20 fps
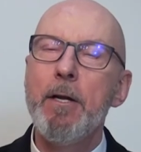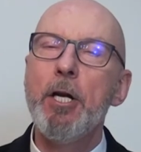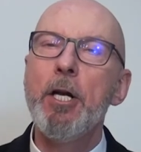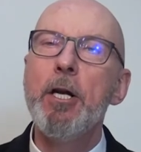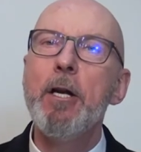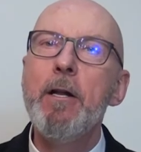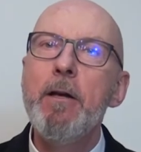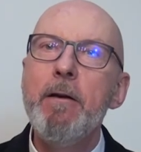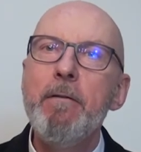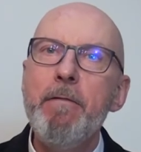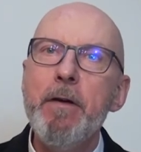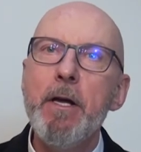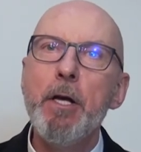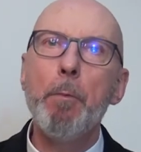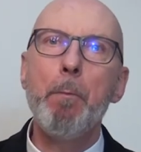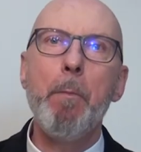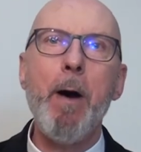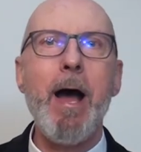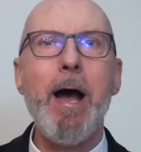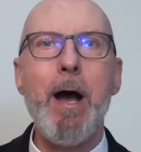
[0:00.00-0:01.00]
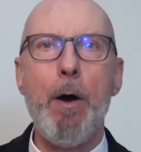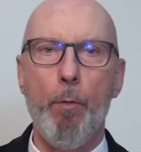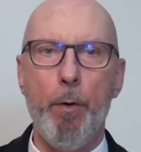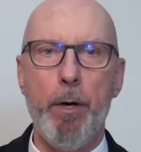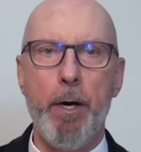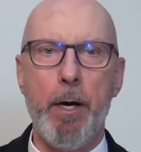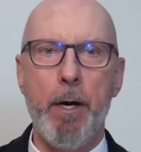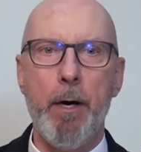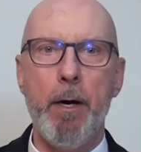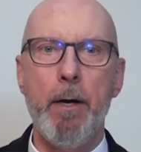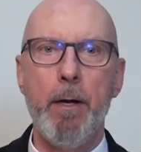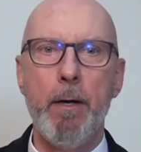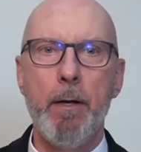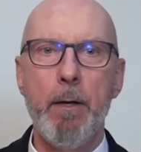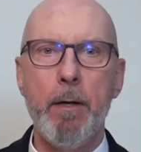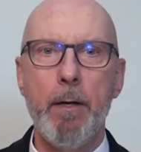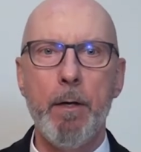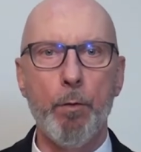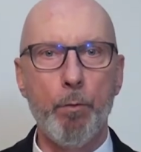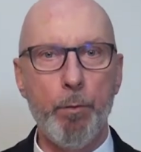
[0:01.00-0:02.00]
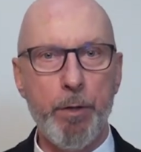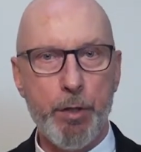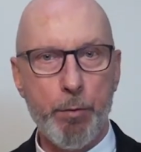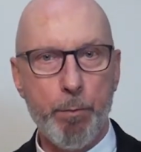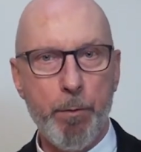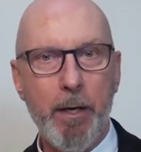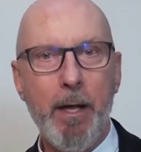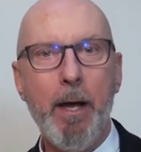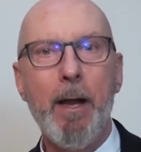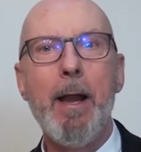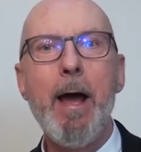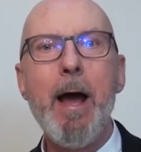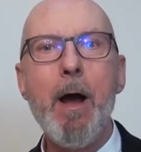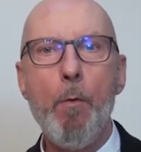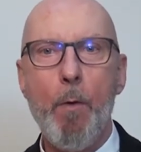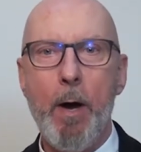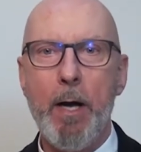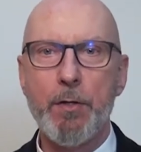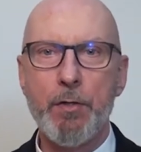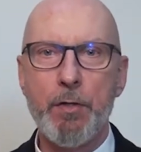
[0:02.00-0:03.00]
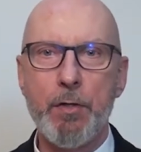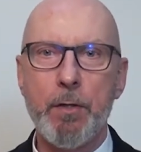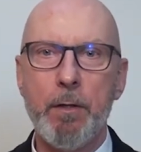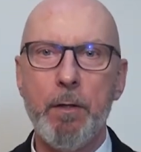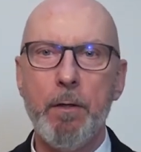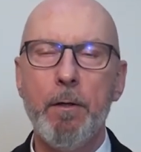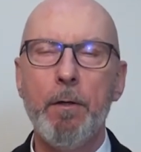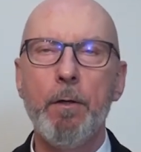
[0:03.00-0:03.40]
living power, which will allow us